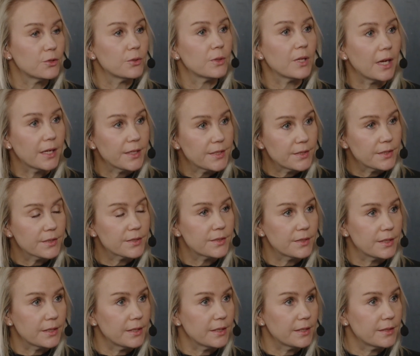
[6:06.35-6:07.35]
to license
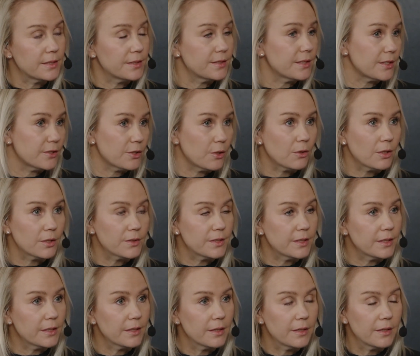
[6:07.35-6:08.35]
the
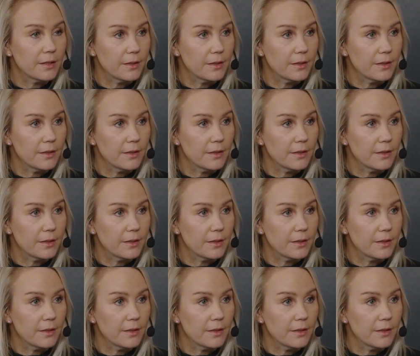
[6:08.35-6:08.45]
technology.